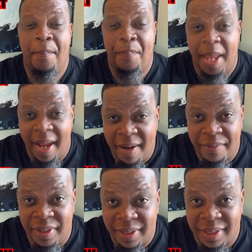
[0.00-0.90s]

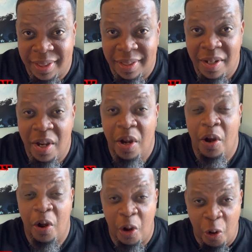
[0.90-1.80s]
Parents,
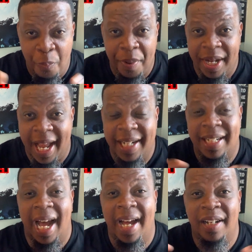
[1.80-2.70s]
open that
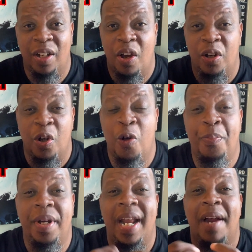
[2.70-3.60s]
dialogue.
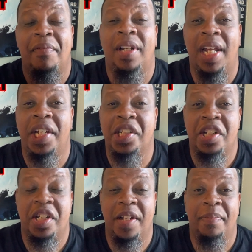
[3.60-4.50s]
Open that
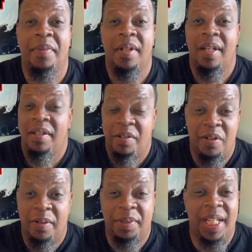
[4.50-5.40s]
relationship. You
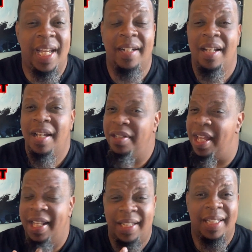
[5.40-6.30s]
know what I'm saying?
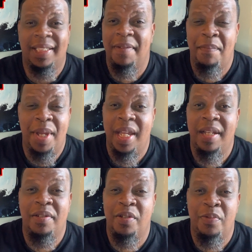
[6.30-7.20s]
That doesn't
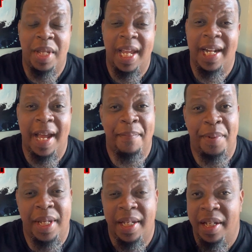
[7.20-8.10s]
mean you cannot
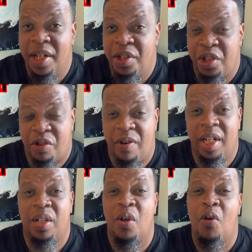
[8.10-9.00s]
be
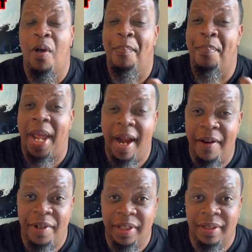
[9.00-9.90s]
strict or a
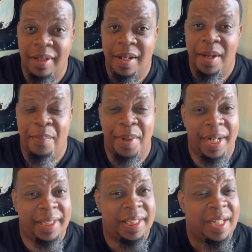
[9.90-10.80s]
parent, but
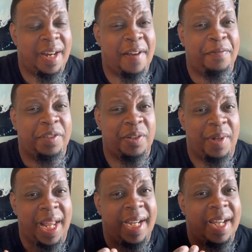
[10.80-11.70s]
it's enough so
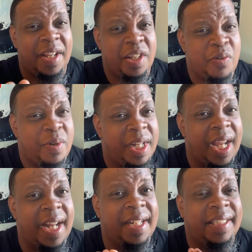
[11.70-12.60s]
they can, you can
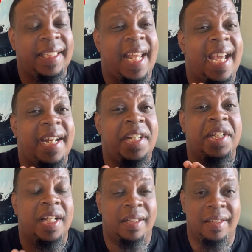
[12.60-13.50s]
understand
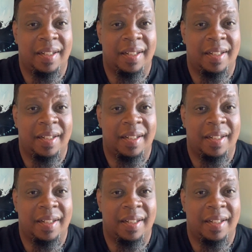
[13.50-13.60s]
each other.